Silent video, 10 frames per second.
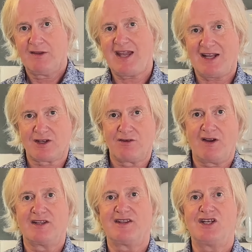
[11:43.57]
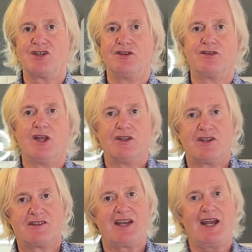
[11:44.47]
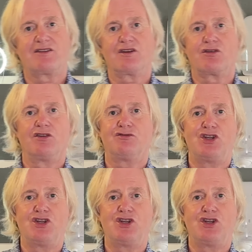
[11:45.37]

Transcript: categorizations to tags across.